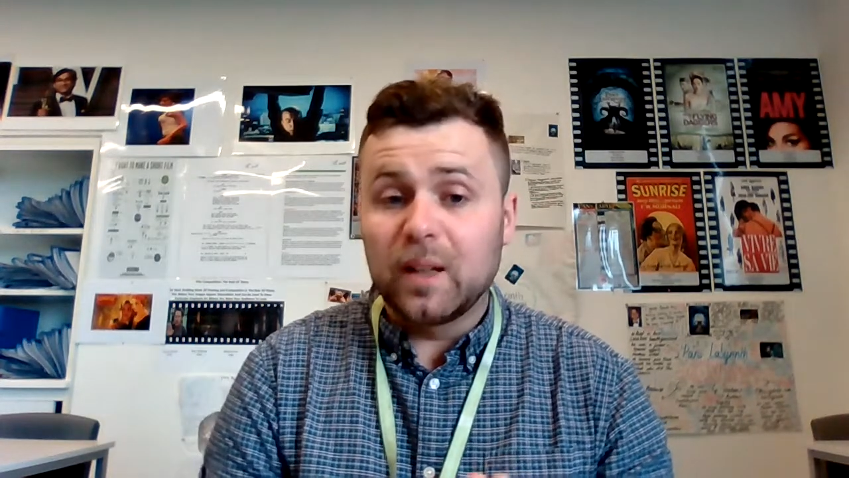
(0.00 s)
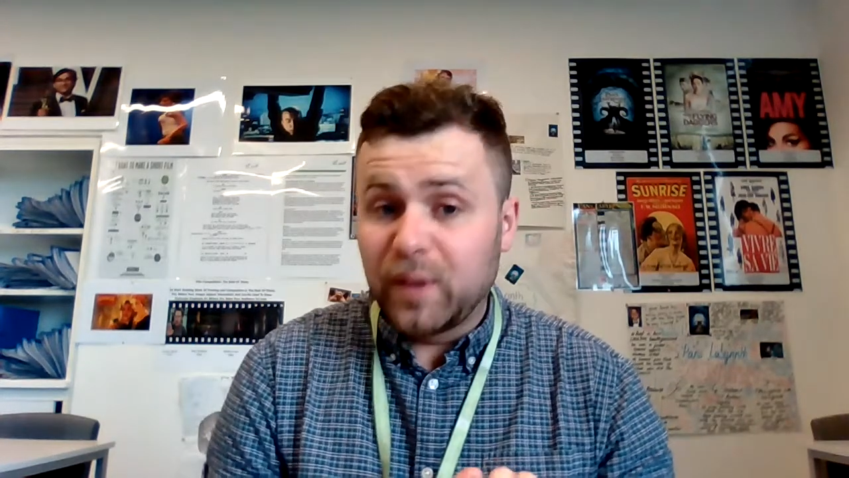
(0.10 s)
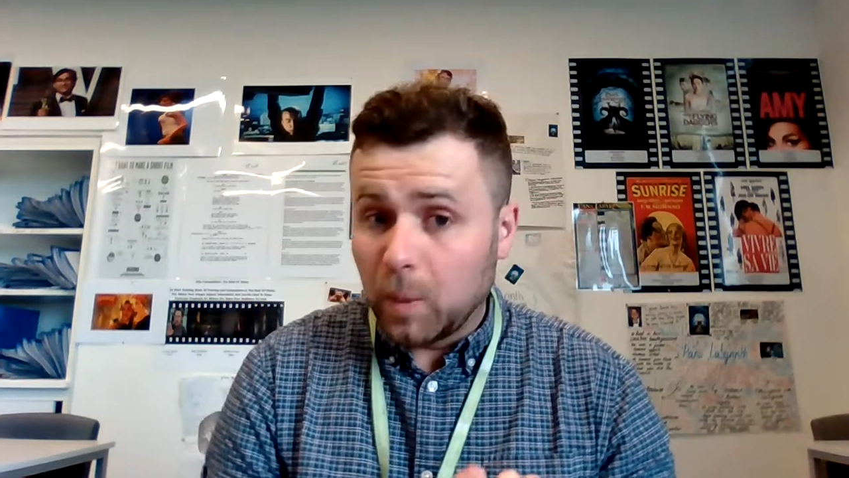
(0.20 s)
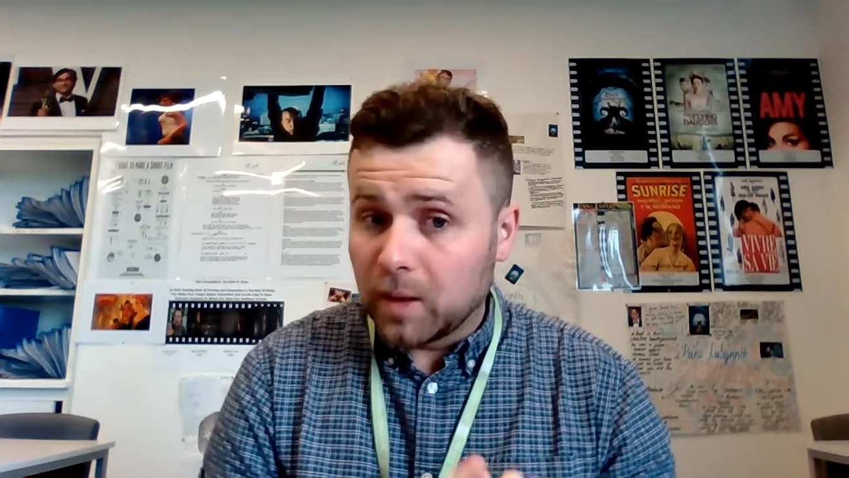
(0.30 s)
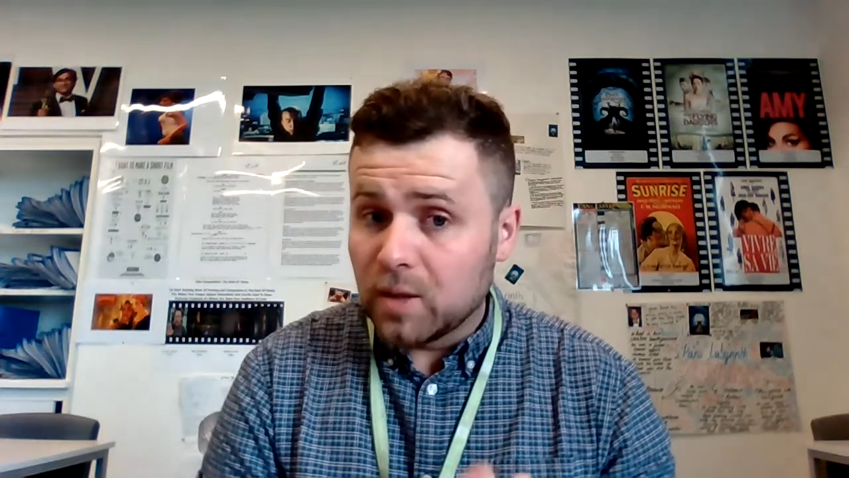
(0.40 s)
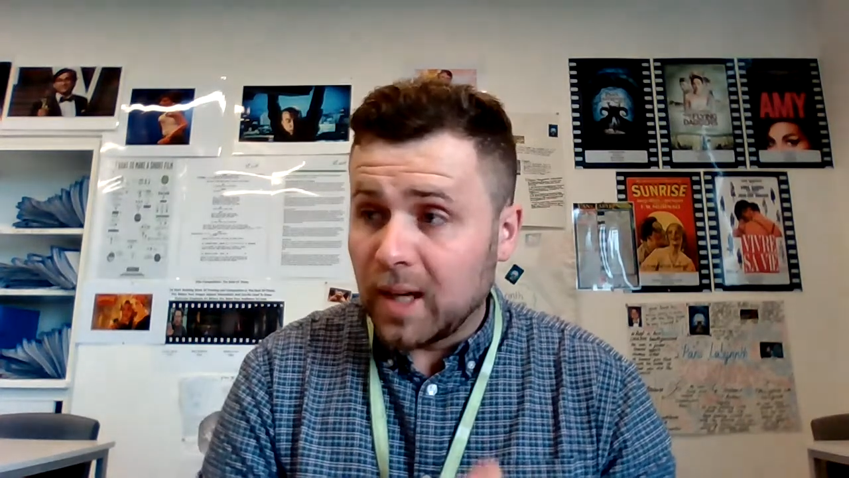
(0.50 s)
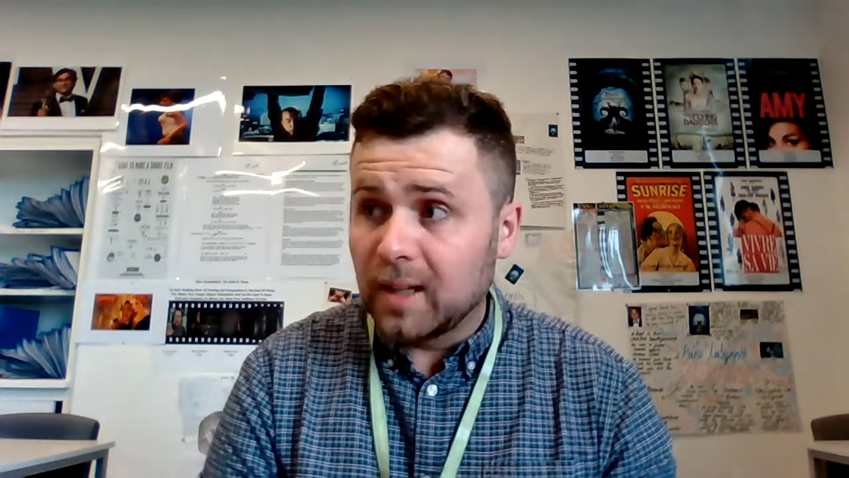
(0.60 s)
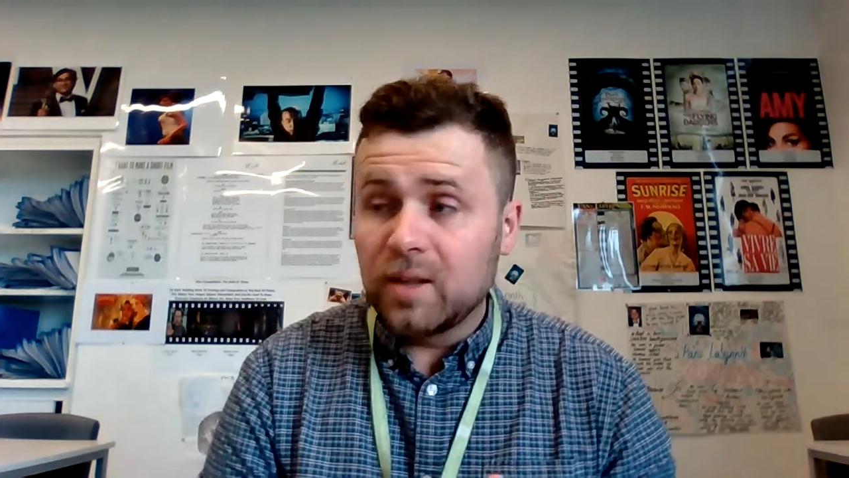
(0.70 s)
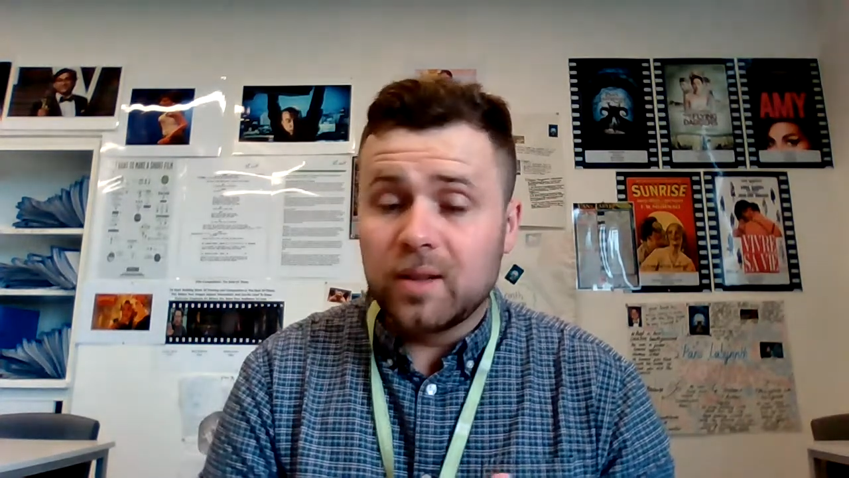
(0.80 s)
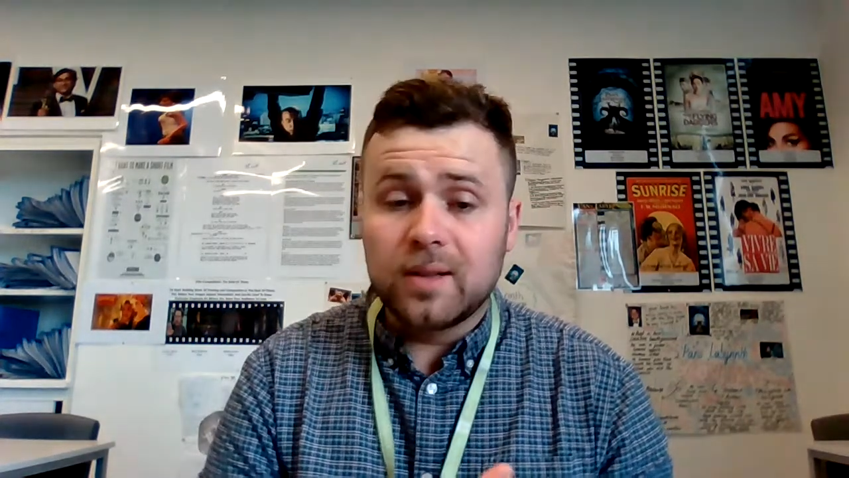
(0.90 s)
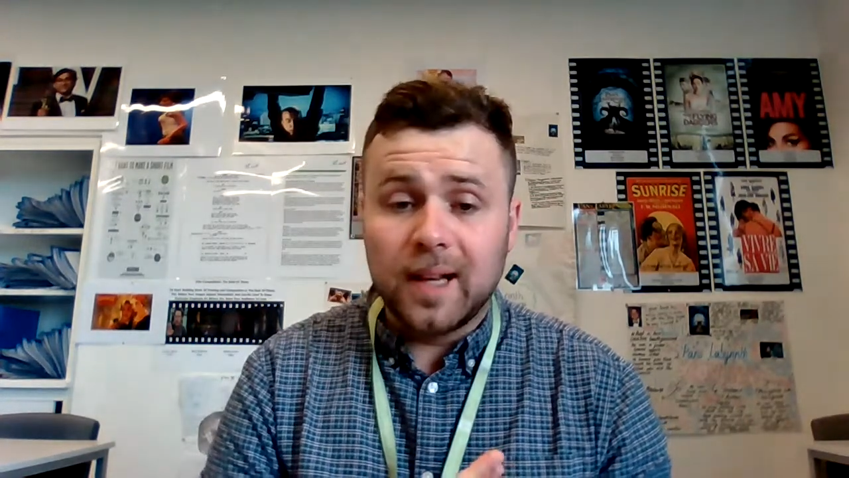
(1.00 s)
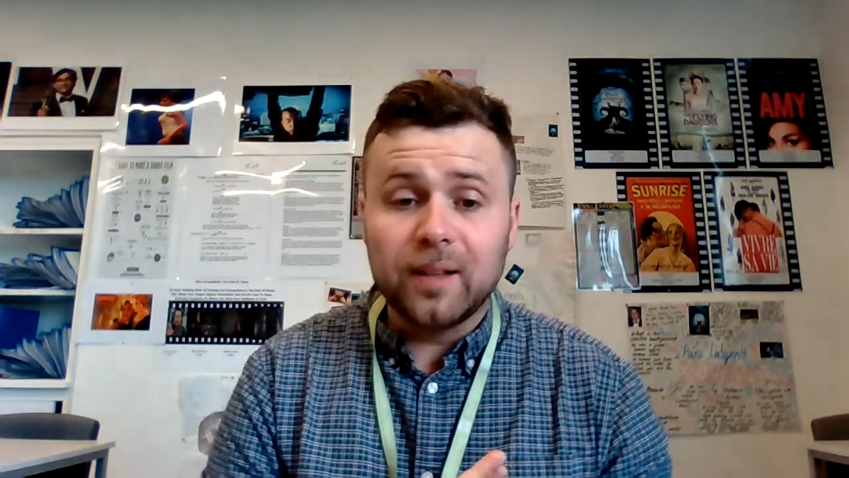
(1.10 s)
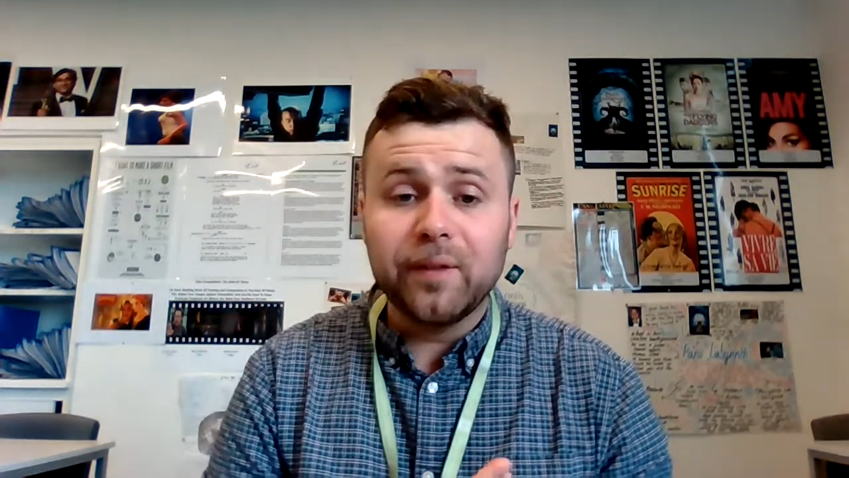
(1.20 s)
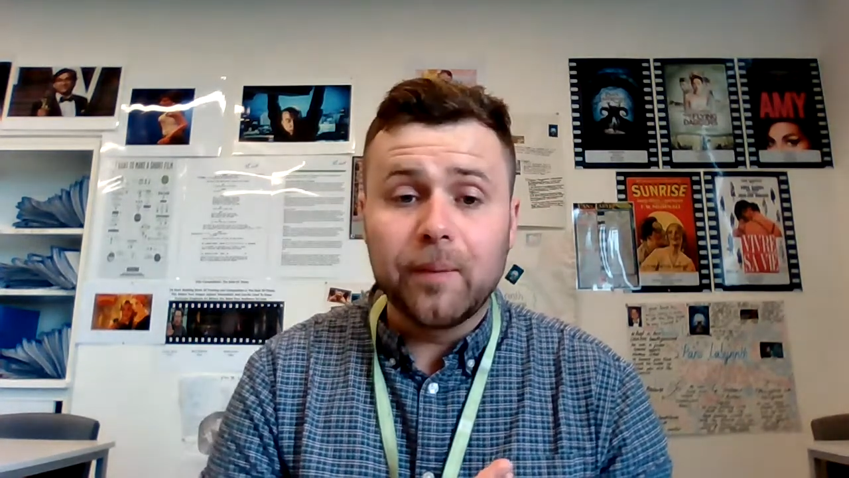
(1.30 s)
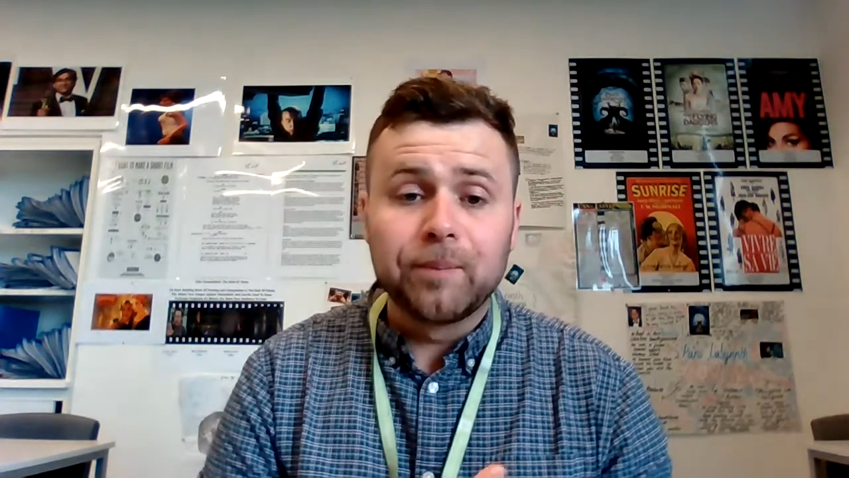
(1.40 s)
if you want to challenge yourself,